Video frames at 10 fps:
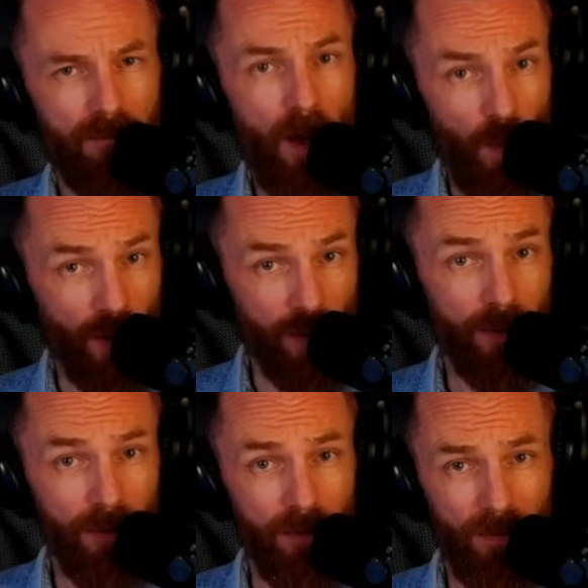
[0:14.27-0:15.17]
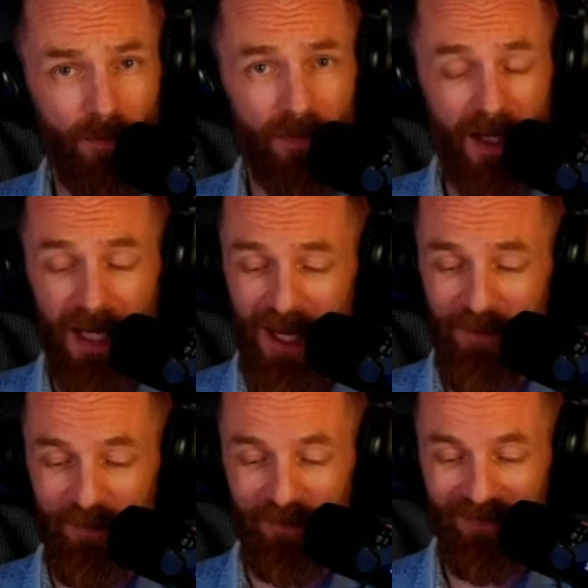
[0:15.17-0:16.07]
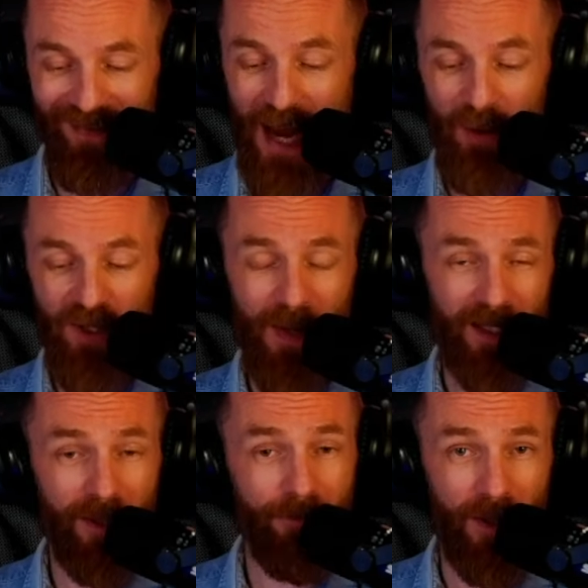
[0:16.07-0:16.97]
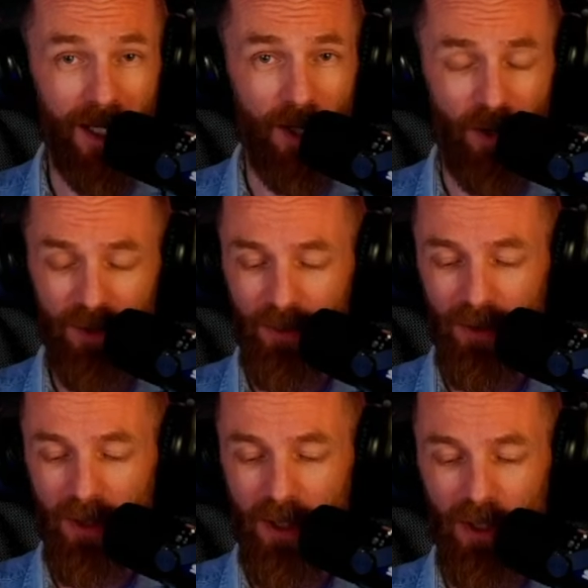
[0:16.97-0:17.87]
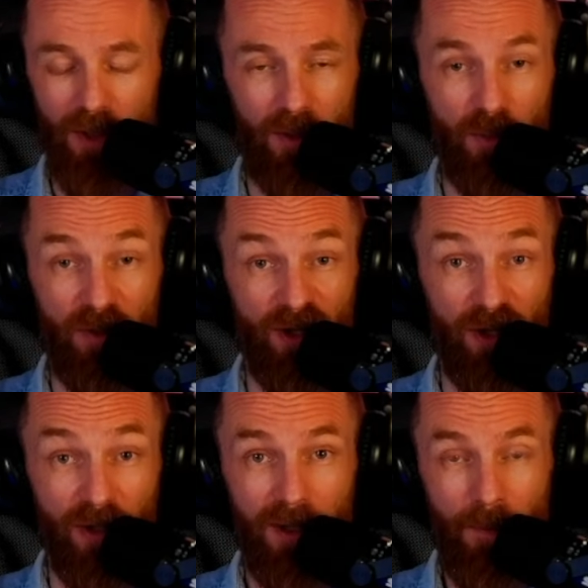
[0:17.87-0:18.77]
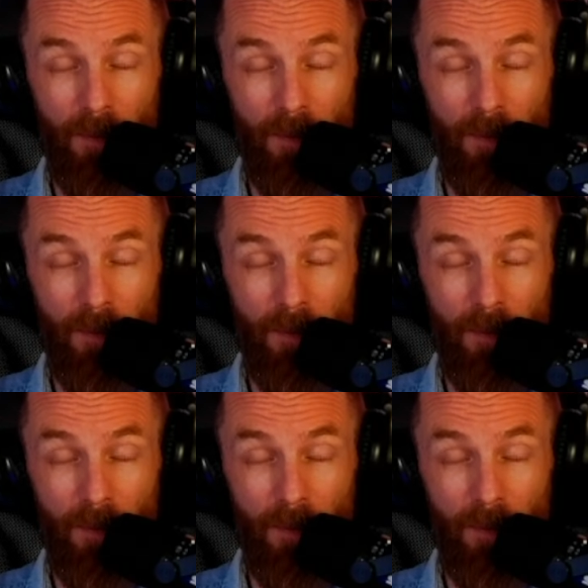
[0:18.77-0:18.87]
Well, do you? I would expect if you're an entrepreneur, you should.